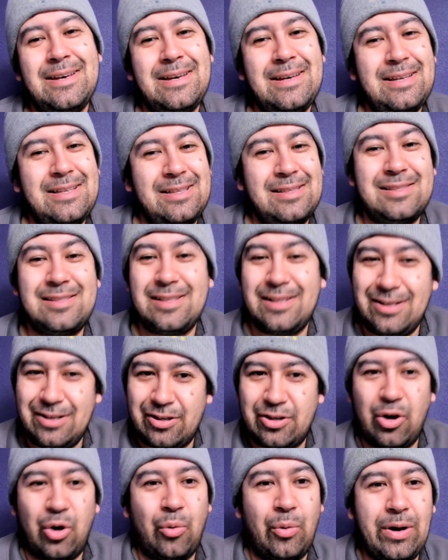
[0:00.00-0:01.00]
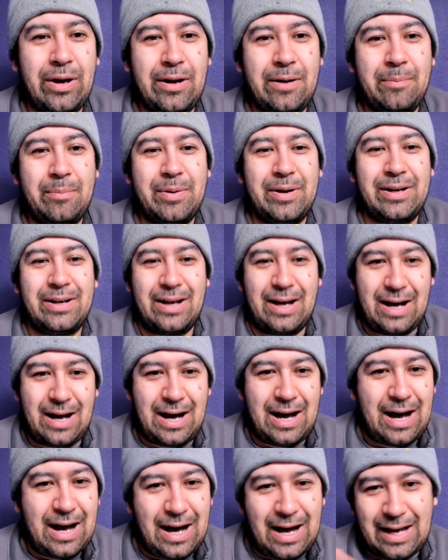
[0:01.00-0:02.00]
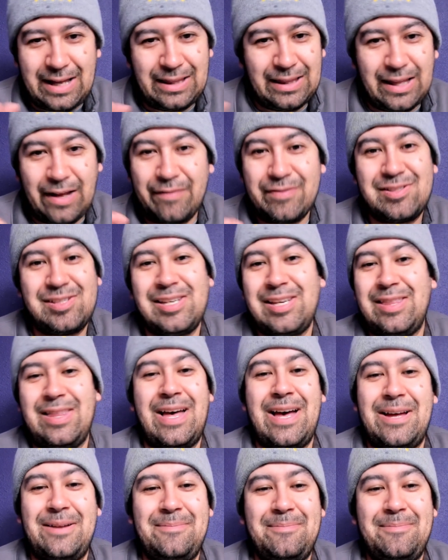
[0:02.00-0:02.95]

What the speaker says: Didn't go in, but I love seeing that.